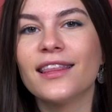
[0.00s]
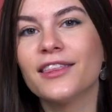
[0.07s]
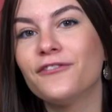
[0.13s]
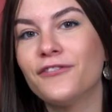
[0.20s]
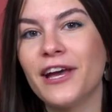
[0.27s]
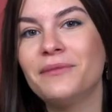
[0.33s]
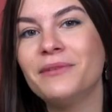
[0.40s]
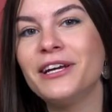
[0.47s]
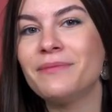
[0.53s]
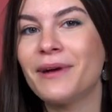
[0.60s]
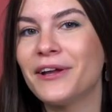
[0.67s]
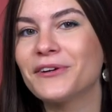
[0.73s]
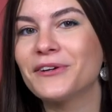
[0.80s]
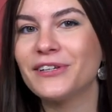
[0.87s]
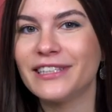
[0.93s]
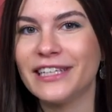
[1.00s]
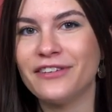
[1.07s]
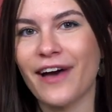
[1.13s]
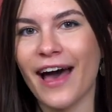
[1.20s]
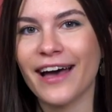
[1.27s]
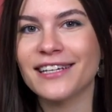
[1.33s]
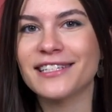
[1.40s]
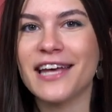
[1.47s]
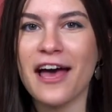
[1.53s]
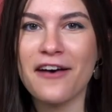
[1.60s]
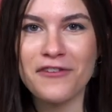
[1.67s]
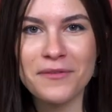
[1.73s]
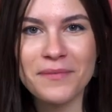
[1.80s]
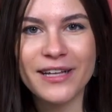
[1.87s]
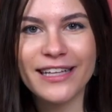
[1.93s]
The Family and Medical Leave Act,
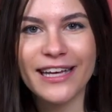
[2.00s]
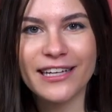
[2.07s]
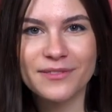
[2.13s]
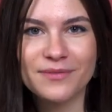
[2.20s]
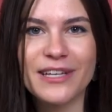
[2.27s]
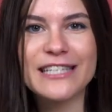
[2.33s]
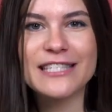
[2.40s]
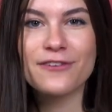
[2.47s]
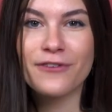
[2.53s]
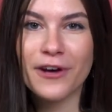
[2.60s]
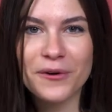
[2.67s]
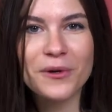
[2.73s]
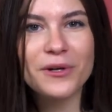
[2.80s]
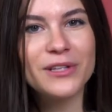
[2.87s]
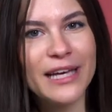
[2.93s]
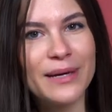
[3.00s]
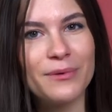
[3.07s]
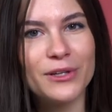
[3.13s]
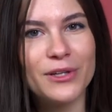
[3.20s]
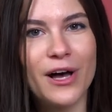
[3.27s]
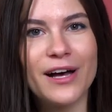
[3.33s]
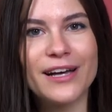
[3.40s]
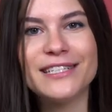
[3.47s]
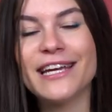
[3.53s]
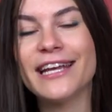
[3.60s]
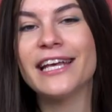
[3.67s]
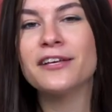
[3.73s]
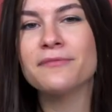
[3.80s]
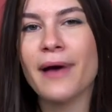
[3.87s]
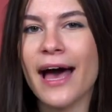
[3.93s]
FMLA, is a federal labor law
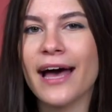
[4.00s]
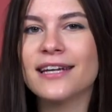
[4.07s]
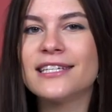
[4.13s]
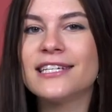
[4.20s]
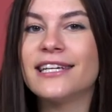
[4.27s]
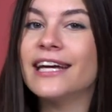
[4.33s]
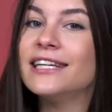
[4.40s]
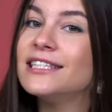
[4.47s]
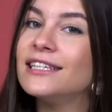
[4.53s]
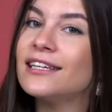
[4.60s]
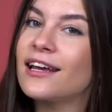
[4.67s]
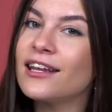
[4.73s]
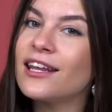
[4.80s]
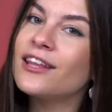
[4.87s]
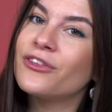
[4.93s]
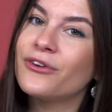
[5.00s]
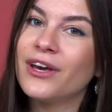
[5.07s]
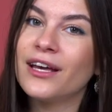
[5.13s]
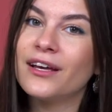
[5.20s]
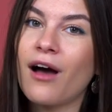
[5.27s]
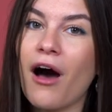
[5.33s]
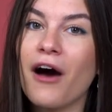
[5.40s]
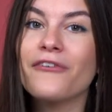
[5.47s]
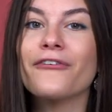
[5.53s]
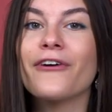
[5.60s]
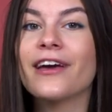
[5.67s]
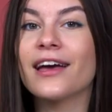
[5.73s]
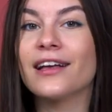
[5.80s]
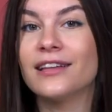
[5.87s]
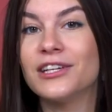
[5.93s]
dating back to 1993,
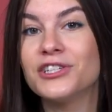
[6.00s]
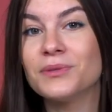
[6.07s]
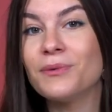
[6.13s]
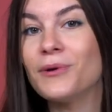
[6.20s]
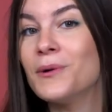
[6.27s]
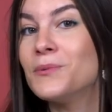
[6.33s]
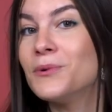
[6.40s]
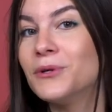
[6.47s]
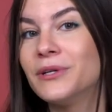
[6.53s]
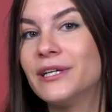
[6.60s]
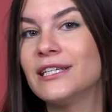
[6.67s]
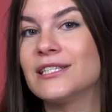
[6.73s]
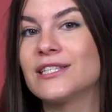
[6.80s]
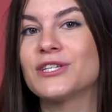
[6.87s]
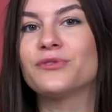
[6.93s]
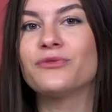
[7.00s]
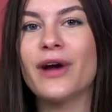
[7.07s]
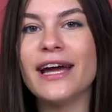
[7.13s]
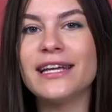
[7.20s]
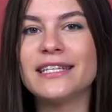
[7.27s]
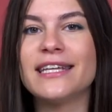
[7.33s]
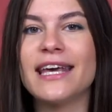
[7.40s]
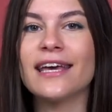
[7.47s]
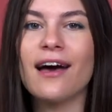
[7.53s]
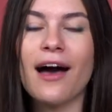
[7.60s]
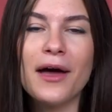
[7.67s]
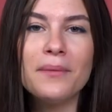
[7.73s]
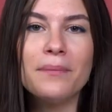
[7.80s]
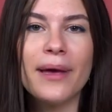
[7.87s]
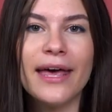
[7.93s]
offering eligible employees the right to take
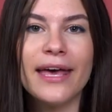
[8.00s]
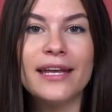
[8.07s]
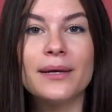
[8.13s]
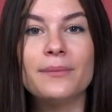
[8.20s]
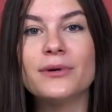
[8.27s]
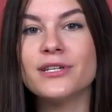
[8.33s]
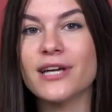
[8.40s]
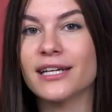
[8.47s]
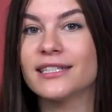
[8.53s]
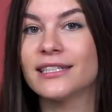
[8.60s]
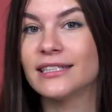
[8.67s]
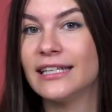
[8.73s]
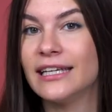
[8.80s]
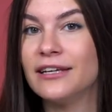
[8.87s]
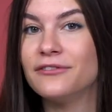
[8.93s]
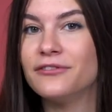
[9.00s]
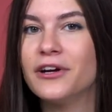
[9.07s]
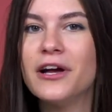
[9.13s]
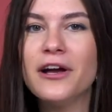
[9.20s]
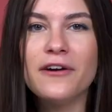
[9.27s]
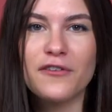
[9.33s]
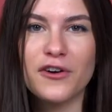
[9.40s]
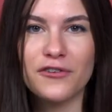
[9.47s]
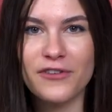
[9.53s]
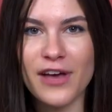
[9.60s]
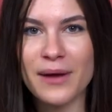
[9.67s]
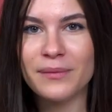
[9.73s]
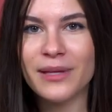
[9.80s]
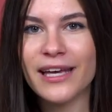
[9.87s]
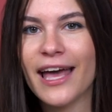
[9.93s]
unpaid, protected leave for
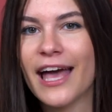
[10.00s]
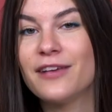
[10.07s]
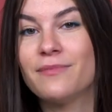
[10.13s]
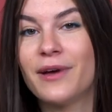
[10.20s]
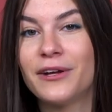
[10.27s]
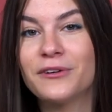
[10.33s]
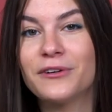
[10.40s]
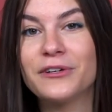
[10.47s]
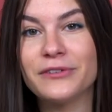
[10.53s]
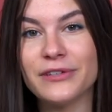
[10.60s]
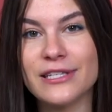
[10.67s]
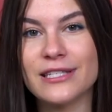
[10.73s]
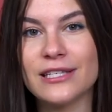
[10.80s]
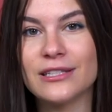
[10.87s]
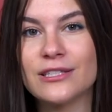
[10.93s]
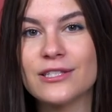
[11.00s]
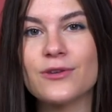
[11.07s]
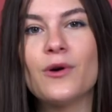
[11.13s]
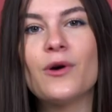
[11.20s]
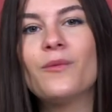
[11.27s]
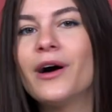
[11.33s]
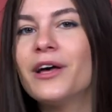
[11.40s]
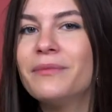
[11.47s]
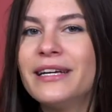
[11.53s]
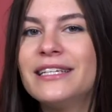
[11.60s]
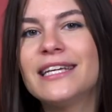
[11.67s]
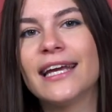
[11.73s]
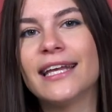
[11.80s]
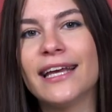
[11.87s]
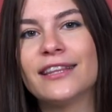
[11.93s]
family and medical reasons while
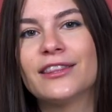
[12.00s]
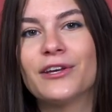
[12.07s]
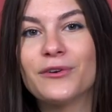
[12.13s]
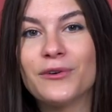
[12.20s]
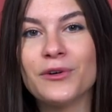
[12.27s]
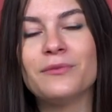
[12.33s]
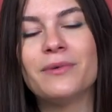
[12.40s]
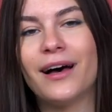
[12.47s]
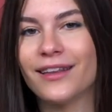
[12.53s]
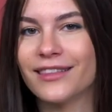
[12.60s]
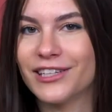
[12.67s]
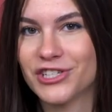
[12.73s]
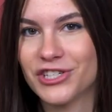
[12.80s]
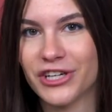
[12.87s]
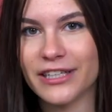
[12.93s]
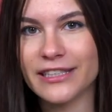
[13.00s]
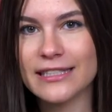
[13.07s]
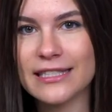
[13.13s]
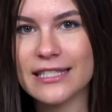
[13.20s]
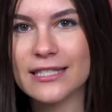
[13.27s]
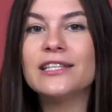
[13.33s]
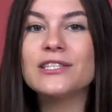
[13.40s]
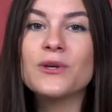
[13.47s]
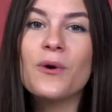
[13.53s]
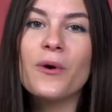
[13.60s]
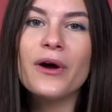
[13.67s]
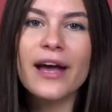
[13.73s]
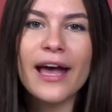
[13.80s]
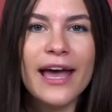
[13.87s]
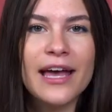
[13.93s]
maintaining their group health insurance. Its
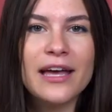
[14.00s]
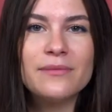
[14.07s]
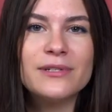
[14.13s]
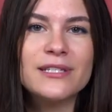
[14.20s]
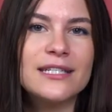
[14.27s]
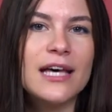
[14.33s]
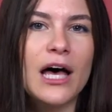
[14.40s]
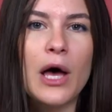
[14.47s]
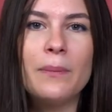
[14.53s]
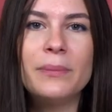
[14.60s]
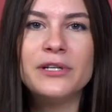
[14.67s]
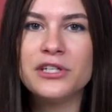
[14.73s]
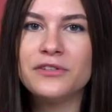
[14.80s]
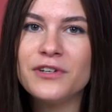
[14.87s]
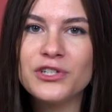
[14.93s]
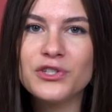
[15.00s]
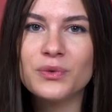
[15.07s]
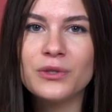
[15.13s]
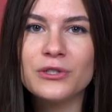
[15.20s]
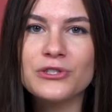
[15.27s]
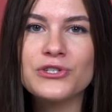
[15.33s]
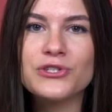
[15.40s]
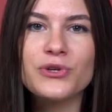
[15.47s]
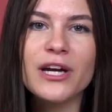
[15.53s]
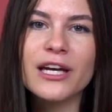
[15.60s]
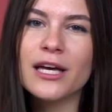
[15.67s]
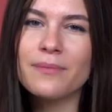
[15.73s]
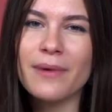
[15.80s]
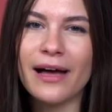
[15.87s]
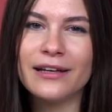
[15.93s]
core aim is to help individuals
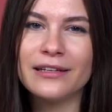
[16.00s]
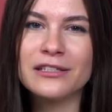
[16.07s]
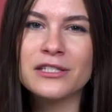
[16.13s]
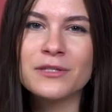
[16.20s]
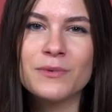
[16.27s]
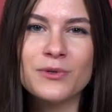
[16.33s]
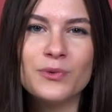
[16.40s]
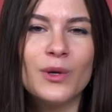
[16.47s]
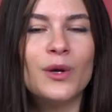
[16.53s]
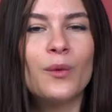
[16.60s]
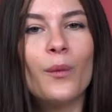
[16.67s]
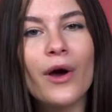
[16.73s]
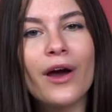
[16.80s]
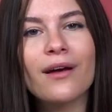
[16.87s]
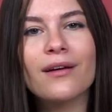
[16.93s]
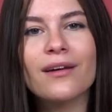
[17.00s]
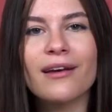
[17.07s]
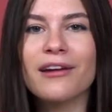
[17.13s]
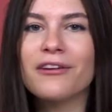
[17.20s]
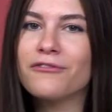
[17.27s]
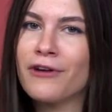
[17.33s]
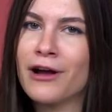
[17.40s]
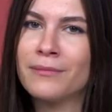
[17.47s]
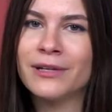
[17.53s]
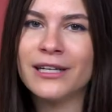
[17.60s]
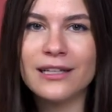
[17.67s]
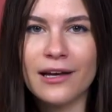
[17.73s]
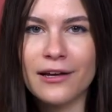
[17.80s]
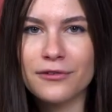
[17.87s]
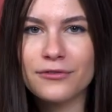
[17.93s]
strike a balance between work and family
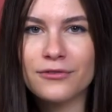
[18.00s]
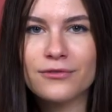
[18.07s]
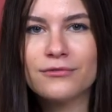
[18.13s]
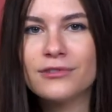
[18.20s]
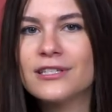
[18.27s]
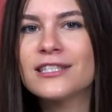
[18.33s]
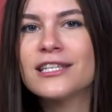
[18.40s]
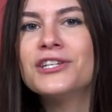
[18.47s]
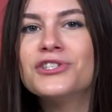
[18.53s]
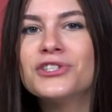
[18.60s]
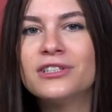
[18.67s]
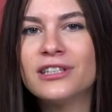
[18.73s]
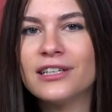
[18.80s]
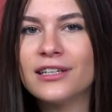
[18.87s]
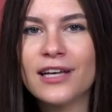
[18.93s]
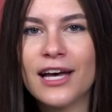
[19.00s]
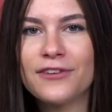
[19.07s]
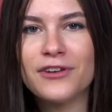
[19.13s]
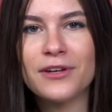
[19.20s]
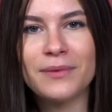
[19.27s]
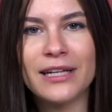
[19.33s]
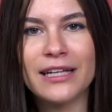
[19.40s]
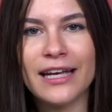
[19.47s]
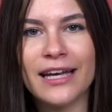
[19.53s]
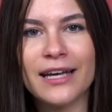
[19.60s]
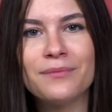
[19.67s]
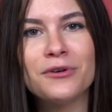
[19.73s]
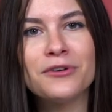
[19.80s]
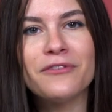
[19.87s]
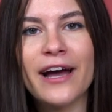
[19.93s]
life. Essentially, FMLA
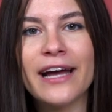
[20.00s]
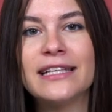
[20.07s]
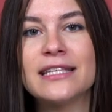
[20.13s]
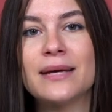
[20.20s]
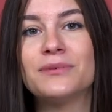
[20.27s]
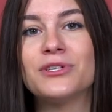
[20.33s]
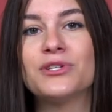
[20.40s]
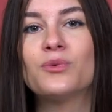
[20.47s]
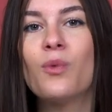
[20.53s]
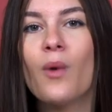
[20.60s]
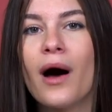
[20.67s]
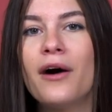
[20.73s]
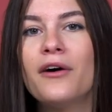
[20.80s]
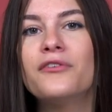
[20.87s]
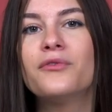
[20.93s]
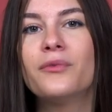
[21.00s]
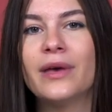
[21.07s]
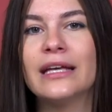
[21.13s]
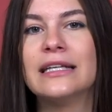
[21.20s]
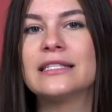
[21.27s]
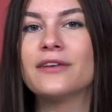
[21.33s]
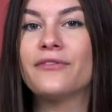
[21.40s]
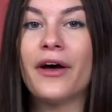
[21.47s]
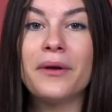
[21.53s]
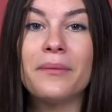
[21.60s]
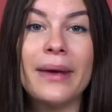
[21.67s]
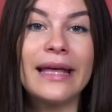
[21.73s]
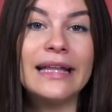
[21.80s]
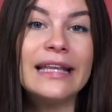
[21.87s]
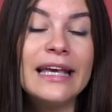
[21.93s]
provides up to 12 weeks of
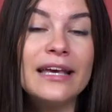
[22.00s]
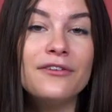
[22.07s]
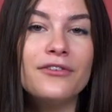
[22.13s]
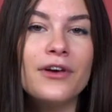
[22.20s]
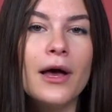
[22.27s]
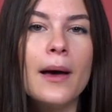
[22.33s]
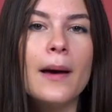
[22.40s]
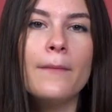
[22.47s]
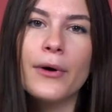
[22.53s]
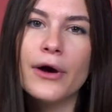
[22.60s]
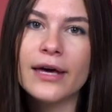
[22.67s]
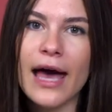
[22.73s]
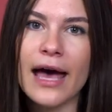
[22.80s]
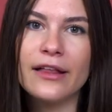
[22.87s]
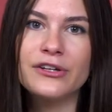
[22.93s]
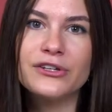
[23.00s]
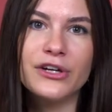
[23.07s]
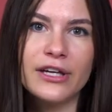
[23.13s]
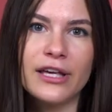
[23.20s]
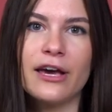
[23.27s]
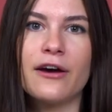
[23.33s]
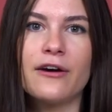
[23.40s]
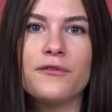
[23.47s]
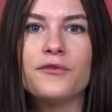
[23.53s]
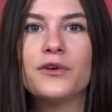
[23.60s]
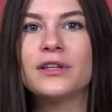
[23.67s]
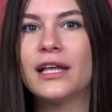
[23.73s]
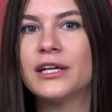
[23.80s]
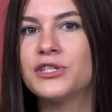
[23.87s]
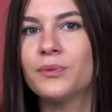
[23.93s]
unpaid leave per calendar year for
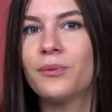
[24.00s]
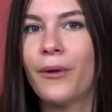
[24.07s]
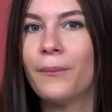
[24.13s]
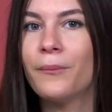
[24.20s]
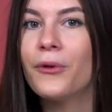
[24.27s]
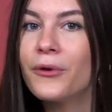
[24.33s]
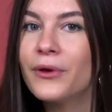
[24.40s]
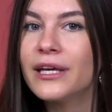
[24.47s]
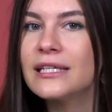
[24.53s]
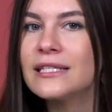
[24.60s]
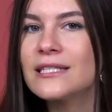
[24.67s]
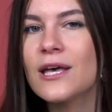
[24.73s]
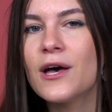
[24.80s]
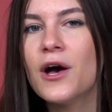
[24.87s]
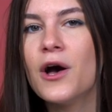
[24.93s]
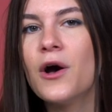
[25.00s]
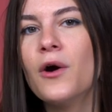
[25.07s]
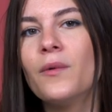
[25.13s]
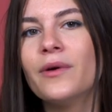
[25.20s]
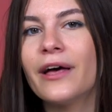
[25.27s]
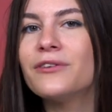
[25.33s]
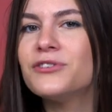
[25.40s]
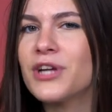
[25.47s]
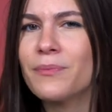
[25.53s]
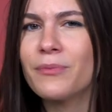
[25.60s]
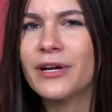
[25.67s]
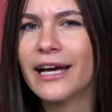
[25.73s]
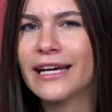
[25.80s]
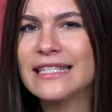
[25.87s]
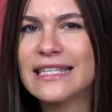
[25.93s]
eligible employees without
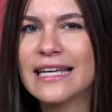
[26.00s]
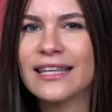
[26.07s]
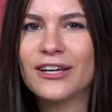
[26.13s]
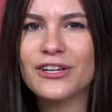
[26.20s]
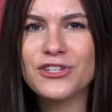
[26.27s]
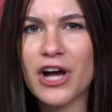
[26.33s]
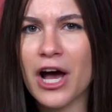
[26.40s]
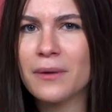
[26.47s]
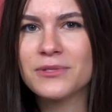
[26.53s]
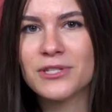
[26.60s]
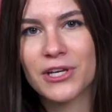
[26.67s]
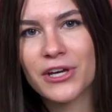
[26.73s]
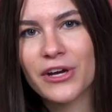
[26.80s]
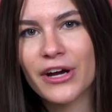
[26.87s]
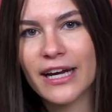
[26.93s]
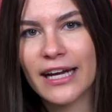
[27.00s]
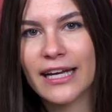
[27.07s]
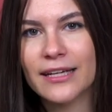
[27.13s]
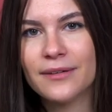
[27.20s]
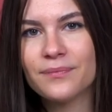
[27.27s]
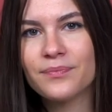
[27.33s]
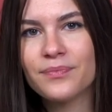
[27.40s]
jeopardizing their job security.